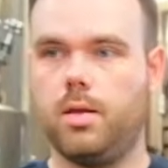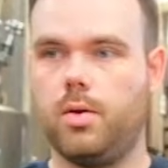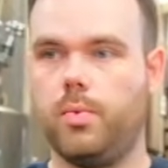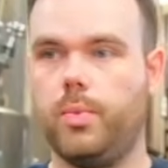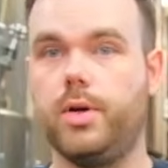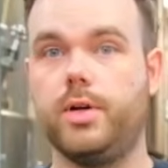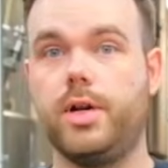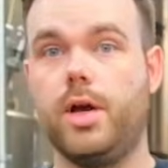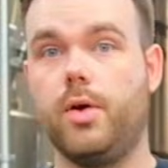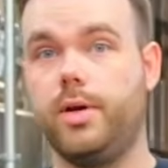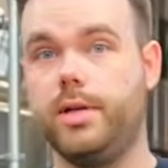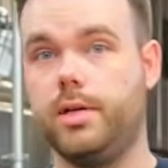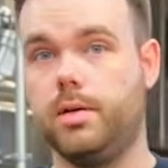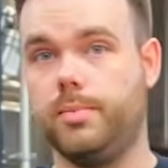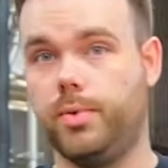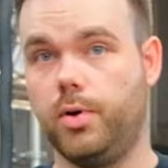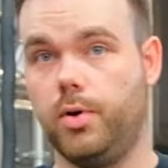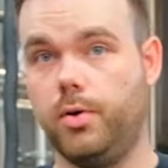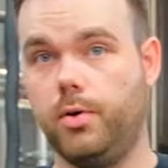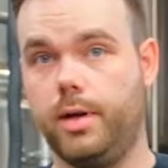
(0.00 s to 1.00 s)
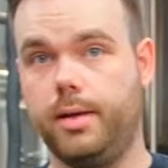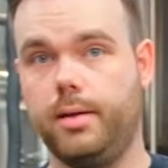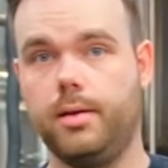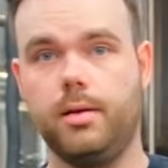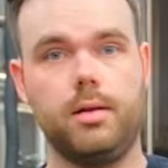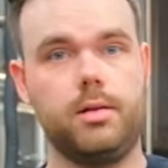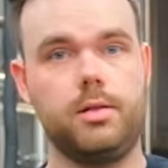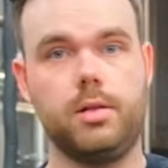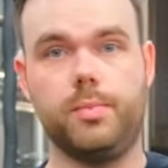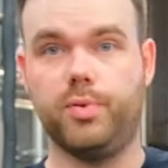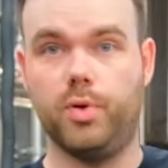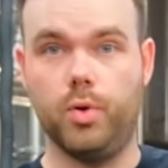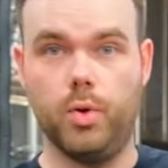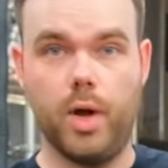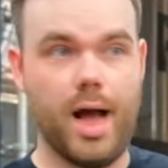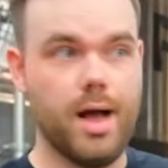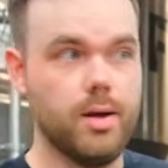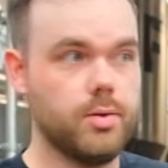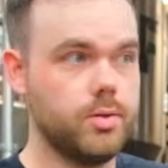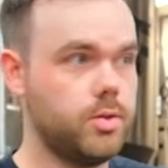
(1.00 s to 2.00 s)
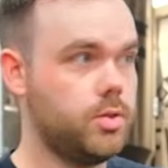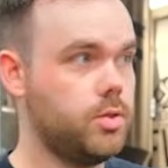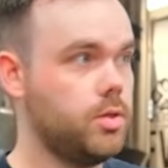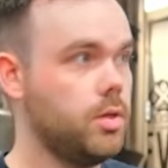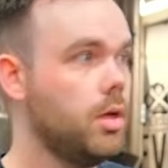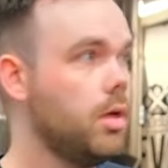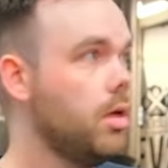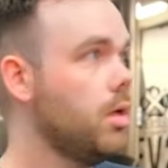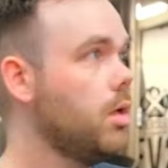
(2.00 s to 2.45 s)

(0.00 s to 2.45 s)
We are now in the brewery, the brew house.